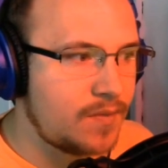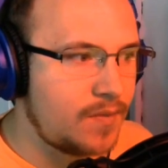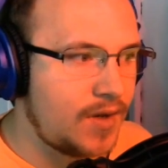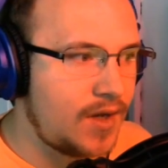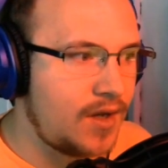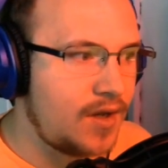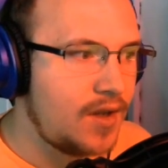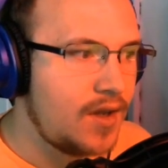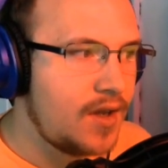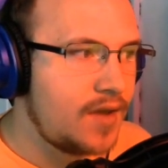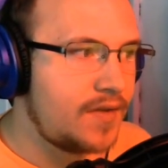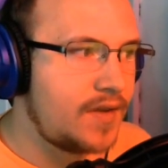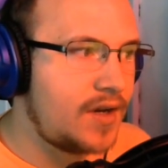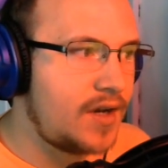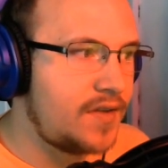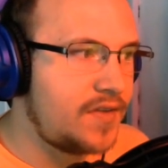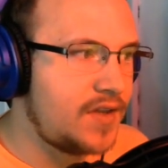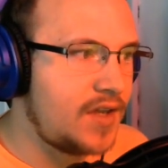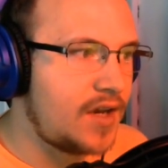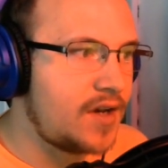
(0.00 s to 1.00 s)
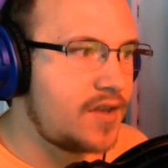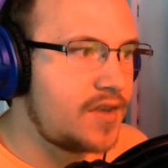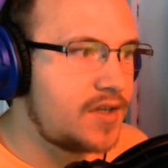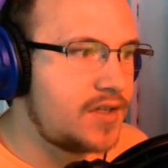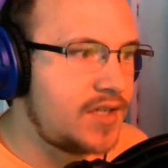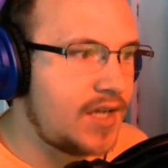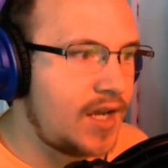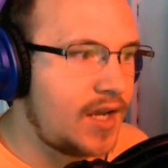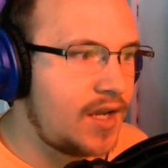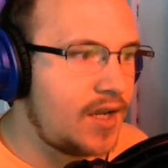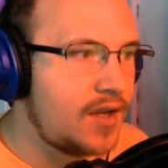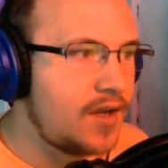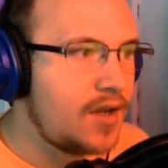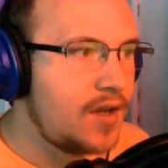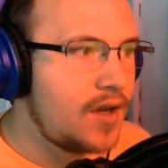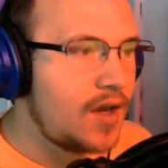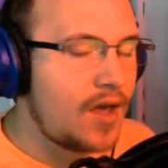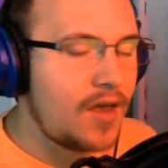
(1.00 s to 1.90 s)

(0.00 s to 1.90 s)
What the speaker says: to me, that at the end of the day,